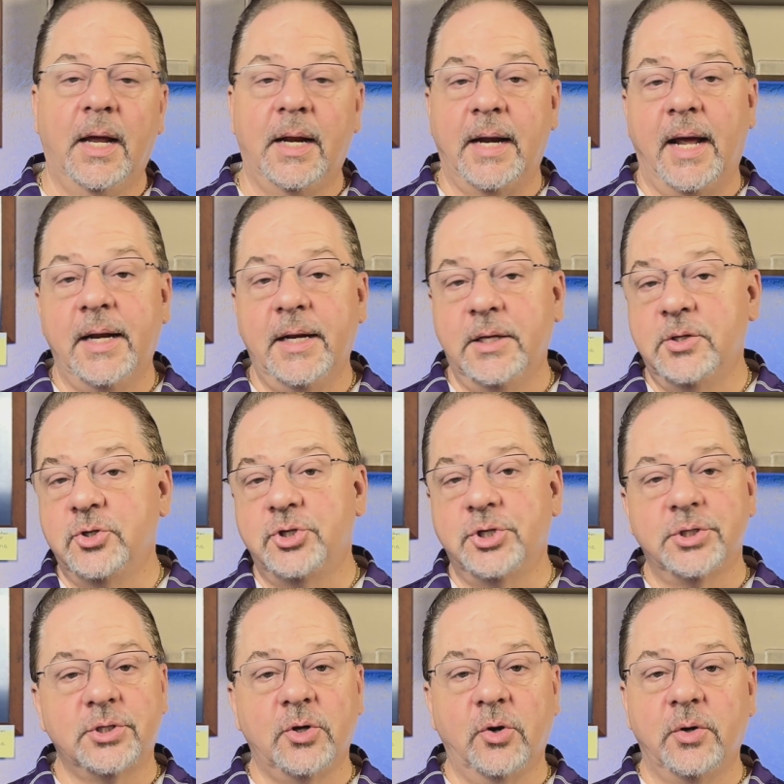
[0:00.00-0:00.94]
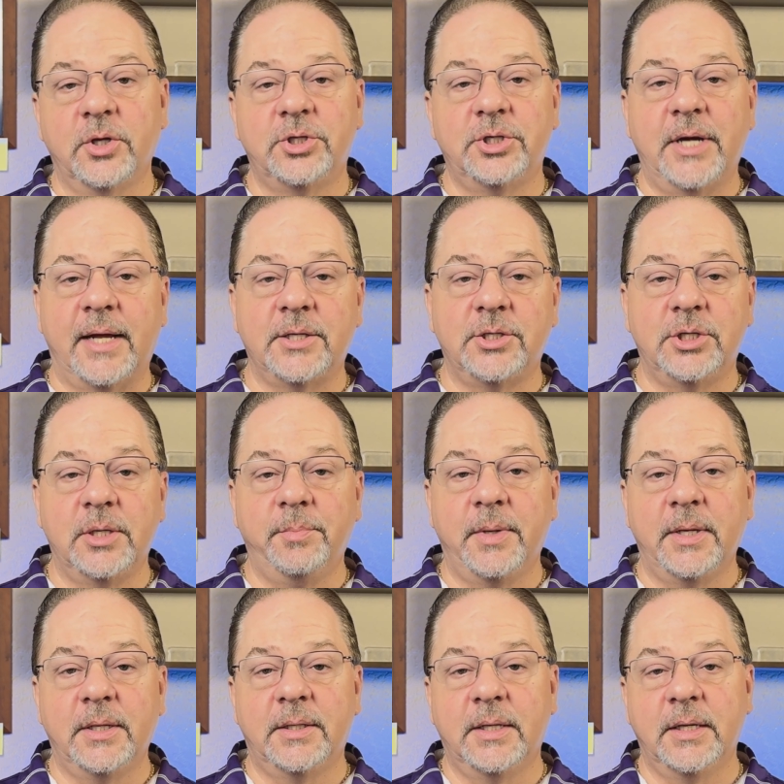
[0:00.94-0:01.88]
and I didn't just go to
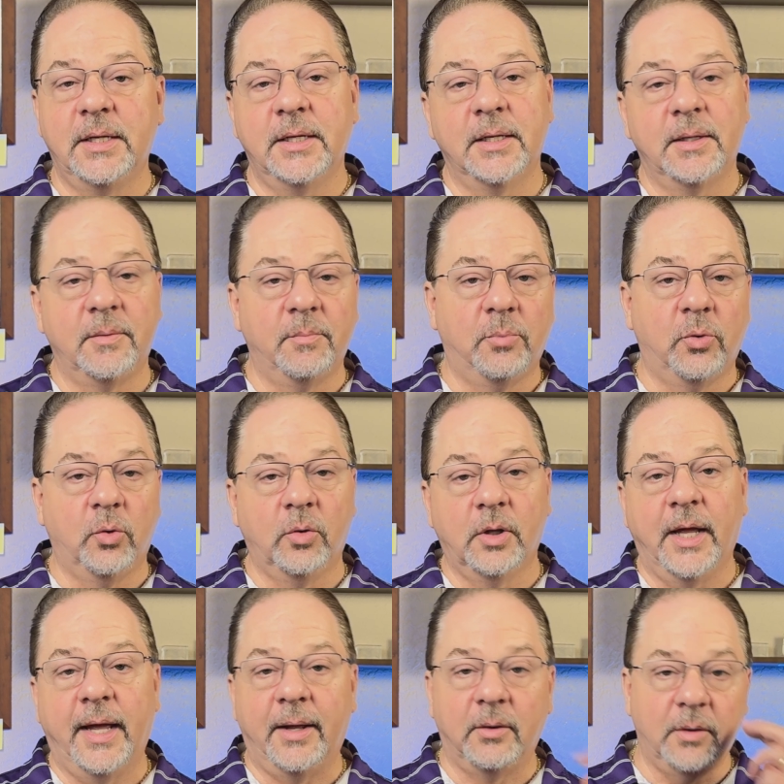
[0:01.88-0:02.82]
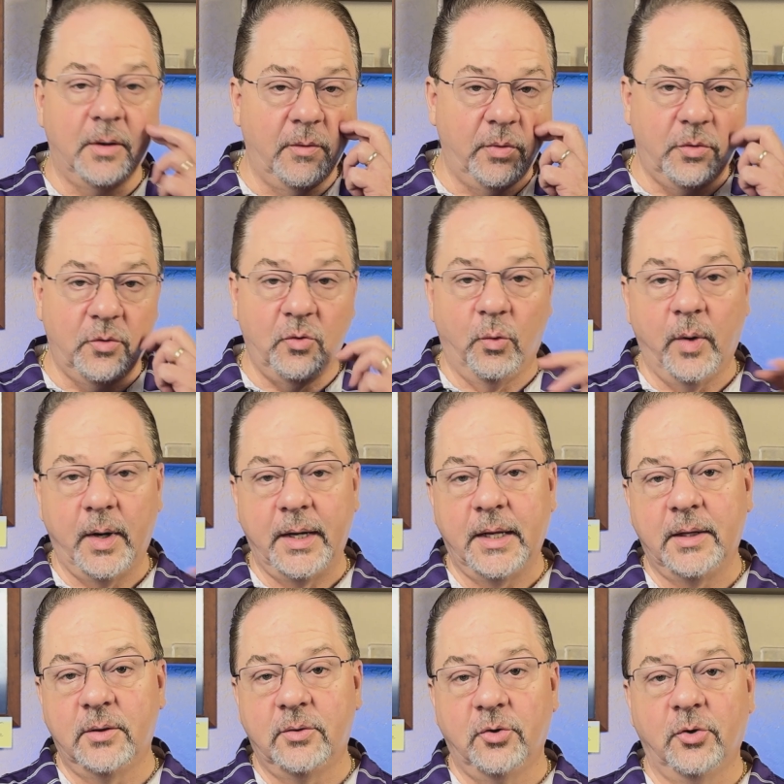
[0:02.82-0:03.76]
ChatGPT and pull out
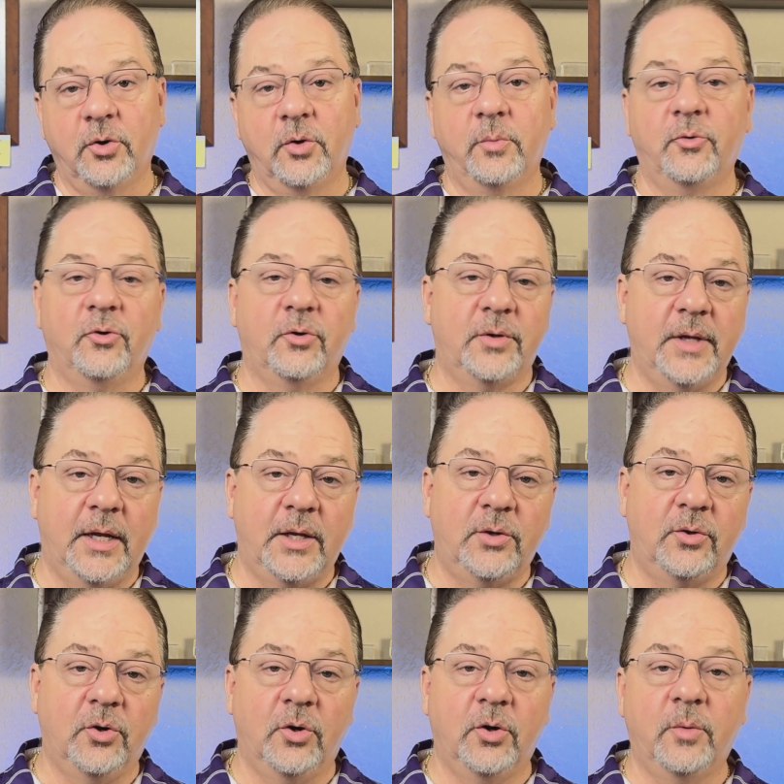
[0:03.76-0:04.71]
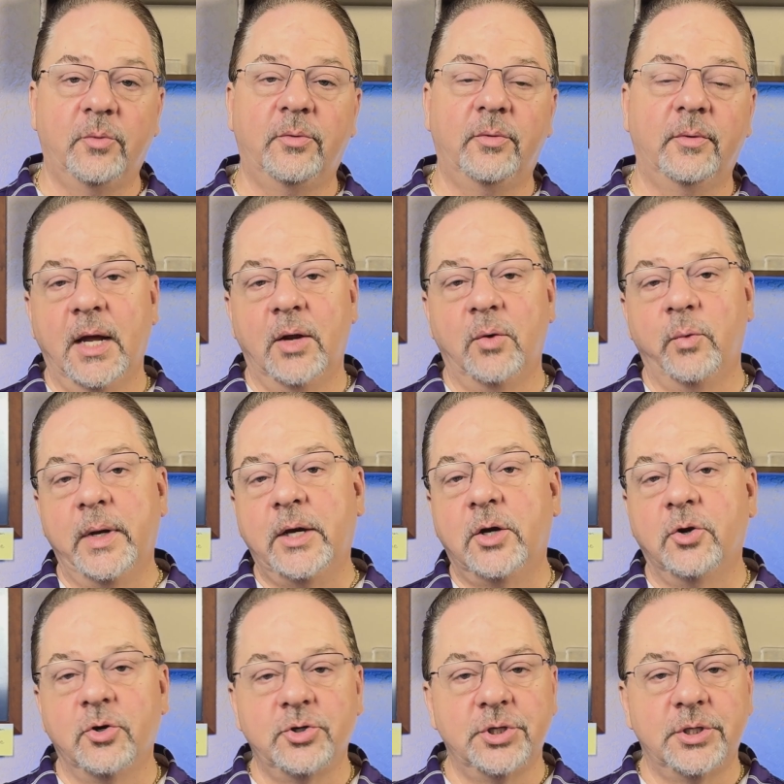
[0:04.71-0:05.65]
20 terms or 10 terms and
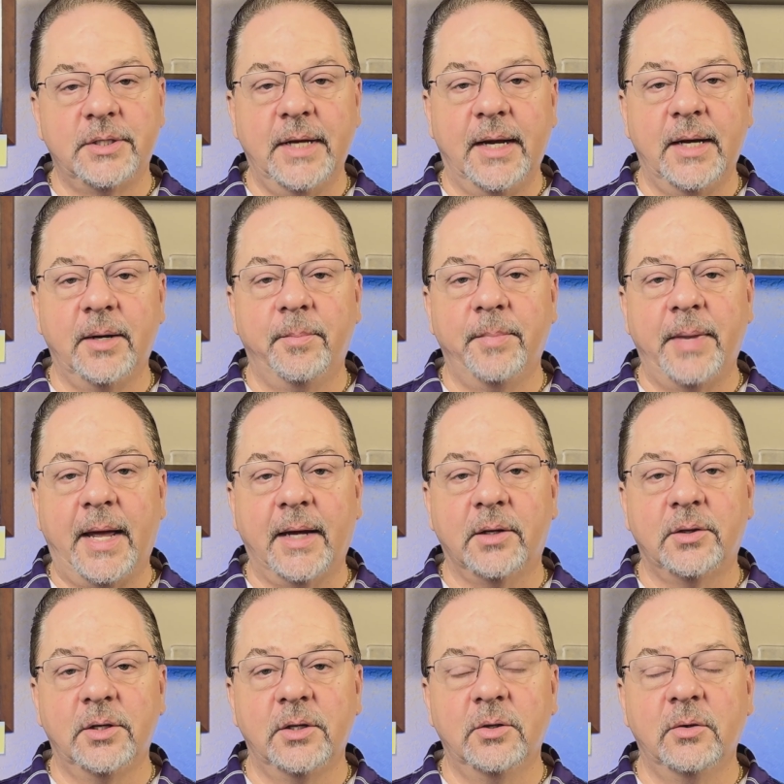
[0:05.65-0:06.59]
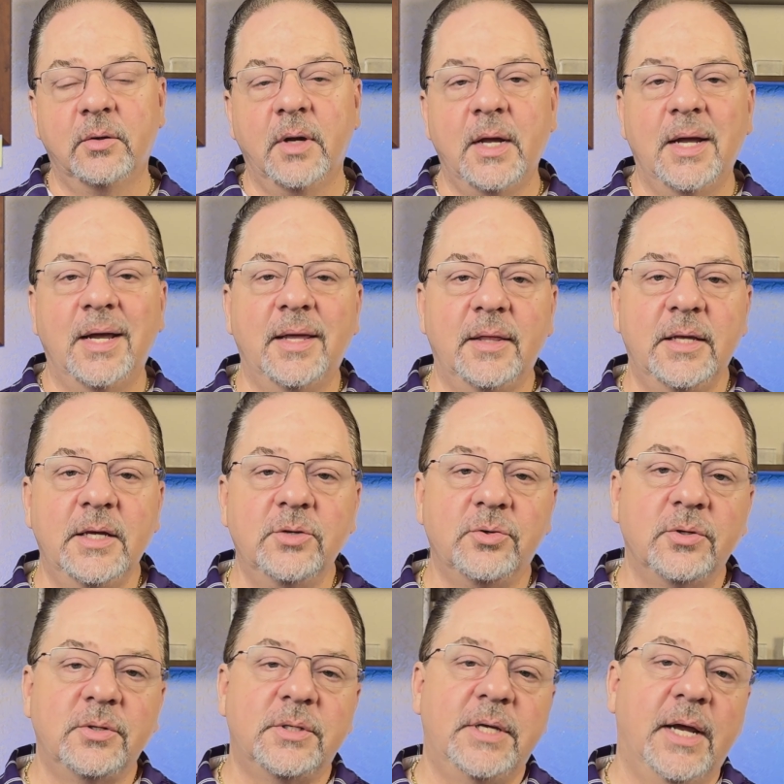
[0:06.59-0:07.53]
regurgitate them back to you.
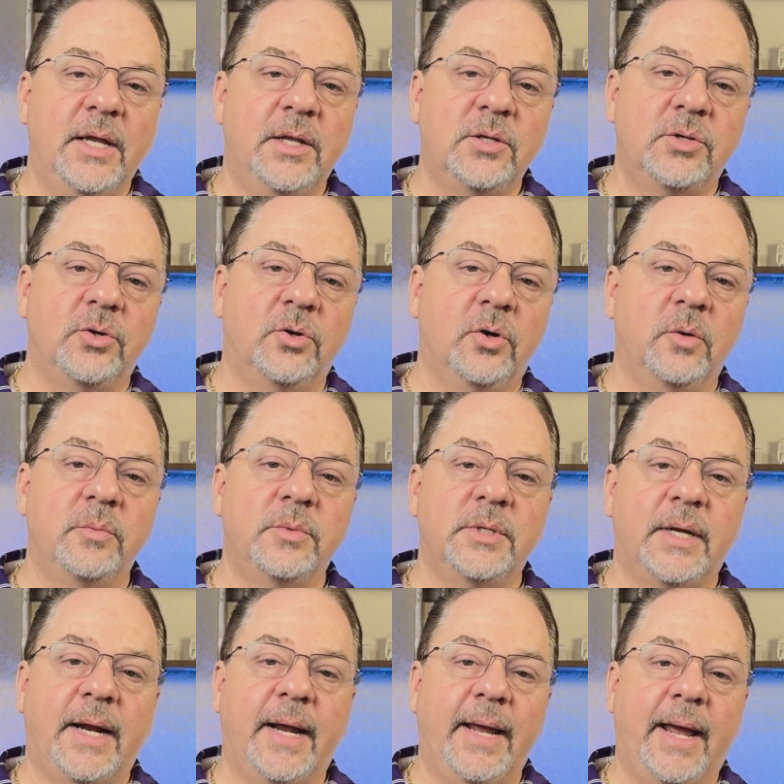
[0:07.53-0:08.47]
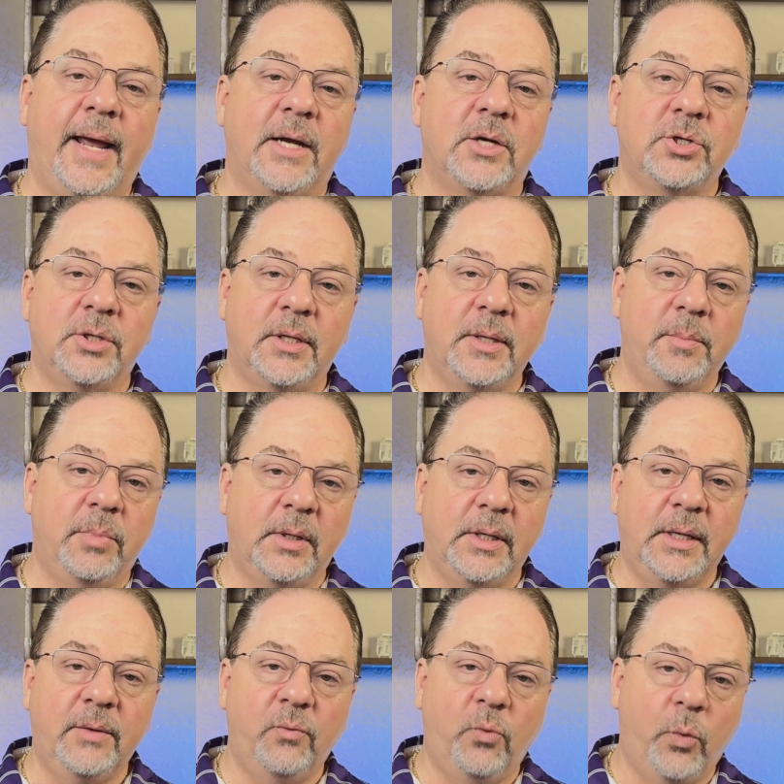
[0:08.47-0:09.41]
These are 10 terms that I actually
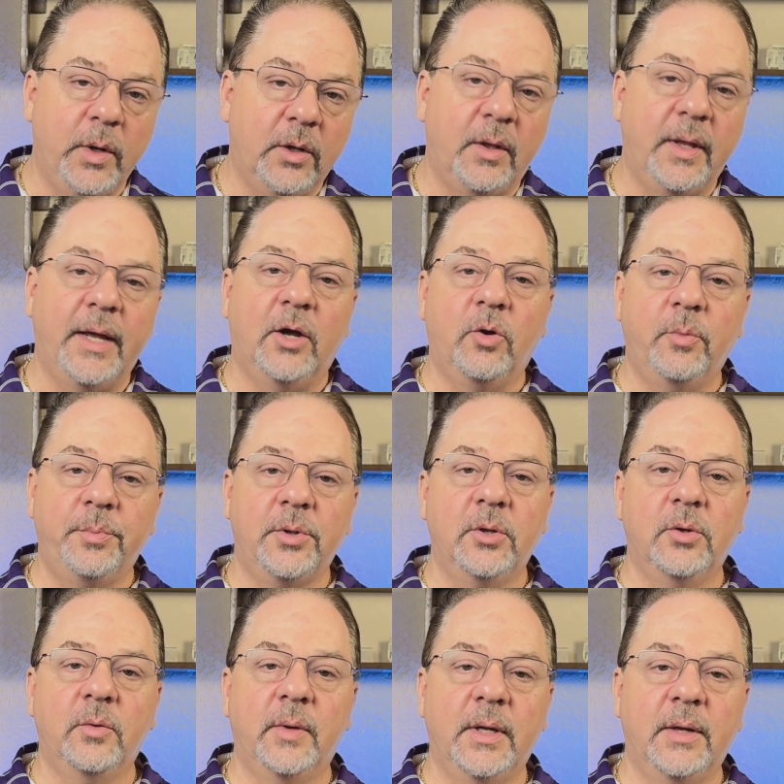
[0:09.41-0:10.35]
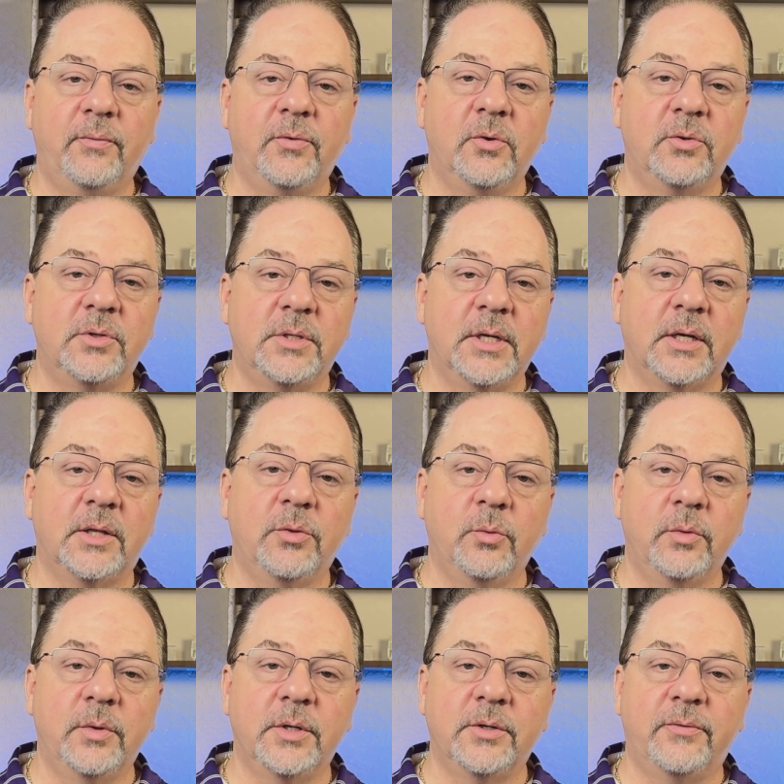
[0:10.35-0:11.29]
believe will help you if you stick
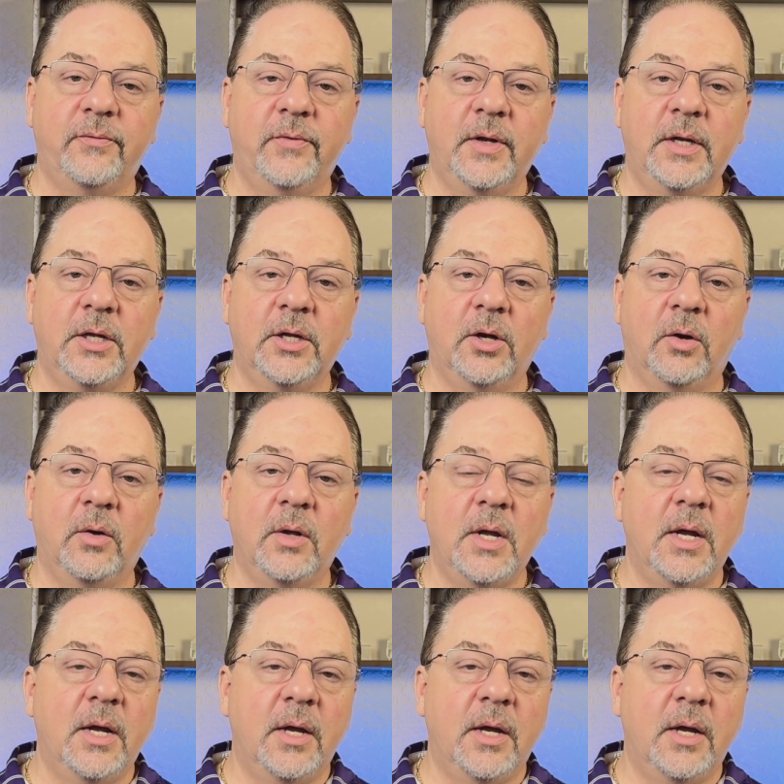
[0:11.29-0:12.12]
through this video.